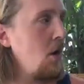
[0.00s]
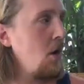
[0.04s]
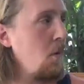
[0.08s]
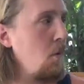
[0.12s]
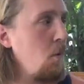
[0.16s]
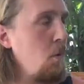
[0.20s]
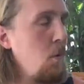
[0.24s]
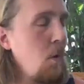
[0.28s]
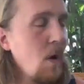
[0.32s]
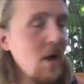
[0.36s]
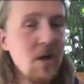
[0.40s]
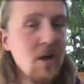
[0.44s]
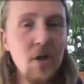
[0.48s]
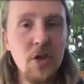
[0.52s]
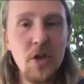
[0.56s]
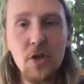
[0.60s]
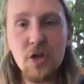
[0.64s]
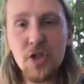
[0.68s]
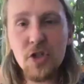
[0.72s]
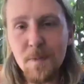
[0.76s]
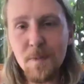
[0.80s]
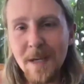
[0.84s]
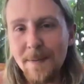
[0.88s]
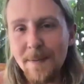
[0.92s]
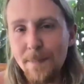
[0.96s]
What are
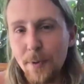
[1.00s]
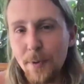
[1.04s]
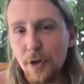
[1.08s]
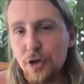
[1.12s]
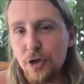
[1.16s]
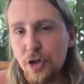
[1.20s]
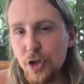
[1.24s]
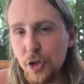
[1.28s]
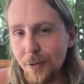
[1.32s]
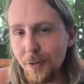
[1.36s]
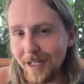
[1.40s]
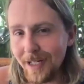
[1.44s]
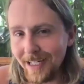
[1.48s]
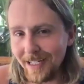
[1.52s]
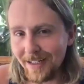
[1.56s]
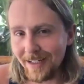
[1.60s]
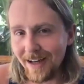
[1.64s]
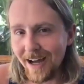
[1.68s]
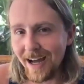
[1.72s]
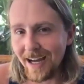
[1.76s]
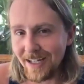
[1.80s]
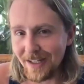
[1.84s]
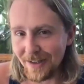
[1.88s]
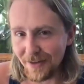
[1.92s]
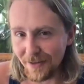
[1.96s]
those people doing
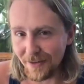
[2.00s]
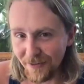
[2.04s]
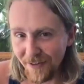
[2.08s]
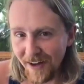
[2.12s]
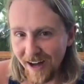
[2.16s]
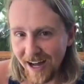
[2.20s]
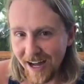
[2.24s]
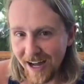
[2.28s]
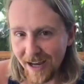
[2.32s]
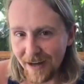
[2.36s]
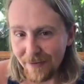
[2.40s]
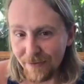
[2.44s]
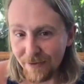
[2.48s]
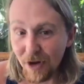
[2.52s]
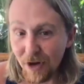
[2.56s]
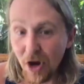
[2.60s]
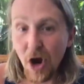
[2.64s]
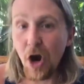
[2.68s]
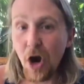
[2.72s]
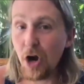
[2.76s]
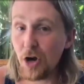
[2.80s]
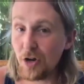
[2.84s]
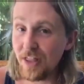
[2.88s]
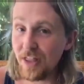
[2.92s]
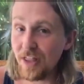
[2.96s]
9 to 5?
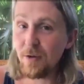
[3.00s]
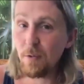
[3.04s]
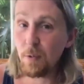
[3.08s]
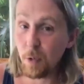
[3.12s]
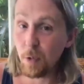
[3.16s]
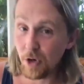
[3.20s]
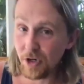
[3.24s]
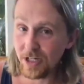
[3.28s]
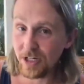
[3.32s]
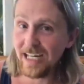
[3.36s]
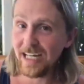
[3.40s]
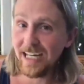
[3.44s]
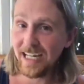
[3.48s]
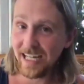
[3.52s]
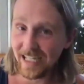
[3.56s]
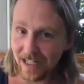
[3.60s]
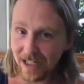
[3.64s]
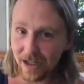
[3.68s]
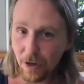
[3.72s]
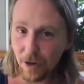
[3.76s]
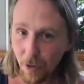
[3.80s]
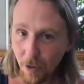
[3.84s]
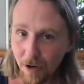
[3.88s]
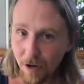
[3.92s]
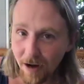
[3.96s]
Are they working in
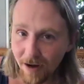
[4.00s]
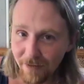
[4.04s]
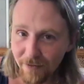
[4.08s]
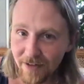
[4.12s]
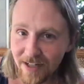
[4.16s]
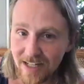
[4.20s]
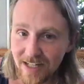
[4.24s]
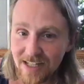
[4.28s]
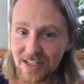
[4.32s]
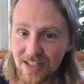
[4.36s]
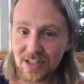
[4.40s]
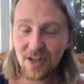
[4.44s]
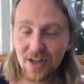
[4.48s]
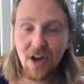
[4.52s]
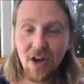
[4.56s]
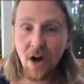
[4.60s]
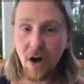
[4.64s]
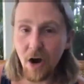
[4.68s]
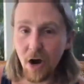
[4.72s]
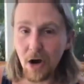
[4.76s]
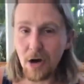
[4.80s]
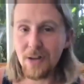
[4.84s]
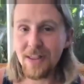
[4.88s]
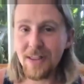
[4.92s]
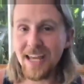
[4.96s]
an office?
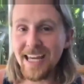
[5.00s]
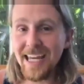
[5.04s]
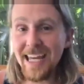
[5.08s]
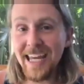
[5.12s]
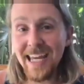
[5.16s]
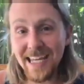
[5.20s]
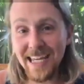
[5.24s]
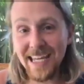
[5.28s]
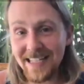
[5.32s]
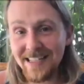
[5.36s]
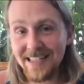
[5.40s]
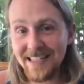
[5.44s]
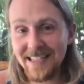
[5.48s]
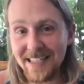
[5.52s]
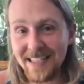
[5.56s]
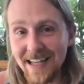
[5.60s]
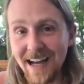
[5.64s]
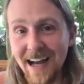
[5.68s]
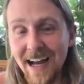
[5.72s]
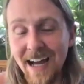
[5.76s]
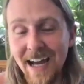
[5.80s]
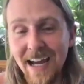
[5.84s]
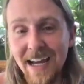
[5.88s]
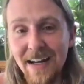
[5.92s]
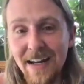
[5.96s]
Are they
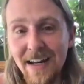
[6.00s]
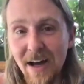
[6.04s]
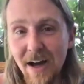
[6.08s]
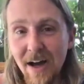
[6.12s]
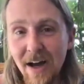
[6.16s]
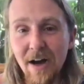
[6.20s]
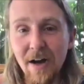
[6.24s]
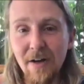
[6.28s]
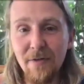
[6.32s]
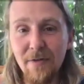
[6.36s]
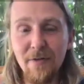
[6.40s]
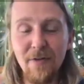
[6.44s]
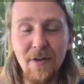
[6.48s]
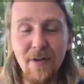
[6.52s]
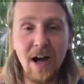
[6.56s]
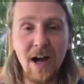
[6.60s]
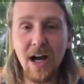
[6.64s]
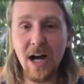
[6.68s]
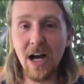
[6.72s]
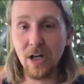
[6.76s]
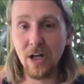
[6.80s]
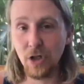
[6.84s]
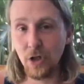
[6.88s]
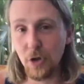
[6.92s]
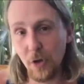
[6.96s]
inside of
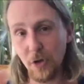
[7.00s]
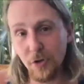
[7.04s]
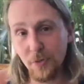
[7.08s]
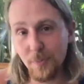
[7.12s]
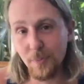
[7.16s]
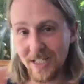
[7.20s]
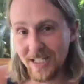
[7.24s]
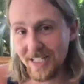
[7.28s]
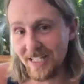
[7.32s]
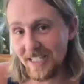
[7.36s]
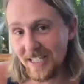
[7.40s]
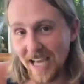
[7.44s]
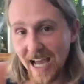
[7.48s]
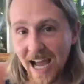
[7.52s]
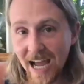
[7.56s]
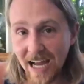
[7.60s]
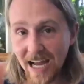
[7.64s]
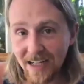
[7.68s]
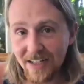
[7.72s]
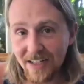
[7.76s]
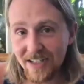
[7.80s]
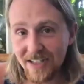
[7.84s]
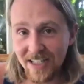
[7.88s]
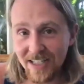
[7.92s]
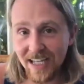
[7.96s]
Goldman
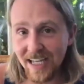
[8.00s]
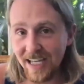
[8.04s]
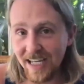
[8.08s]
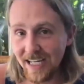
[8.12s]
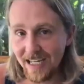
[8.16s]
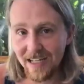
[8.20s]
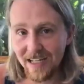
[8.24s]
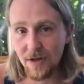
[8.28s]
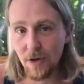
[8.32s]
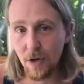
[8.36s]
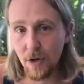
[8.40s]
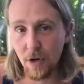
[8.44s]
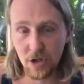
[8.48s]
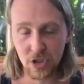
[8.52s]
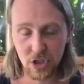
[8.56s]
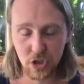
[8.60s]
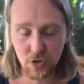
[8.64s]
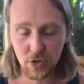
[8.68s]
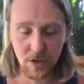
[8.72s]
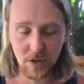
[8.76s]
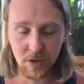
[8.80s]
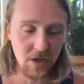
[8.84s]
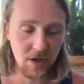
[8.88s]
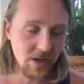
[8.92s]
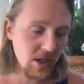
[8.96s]
Sachs in
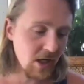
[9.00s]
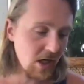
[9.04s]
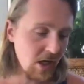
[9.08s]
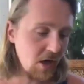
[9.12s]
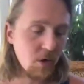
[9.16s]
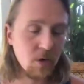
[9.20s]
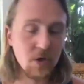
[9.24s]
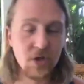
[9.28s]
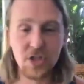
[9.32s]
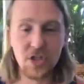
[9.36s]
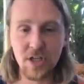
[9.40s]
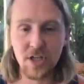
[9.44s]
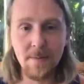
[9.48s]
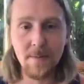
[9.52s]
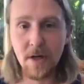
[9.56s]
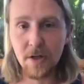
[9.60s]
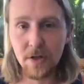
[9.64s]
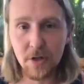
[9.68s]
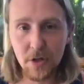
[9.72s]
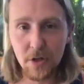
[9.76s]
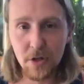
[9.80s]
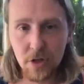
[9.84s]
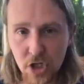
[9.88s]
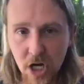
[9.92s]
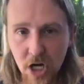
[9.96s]
Australia or some
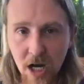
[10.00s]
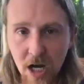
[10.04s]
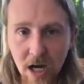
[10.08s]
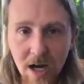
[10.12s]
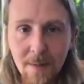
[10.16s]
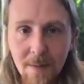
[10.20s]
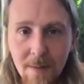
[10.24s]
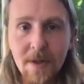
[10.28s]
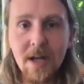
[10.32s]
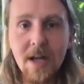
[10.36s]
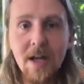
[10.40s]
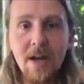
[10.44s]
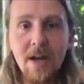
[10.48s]
other job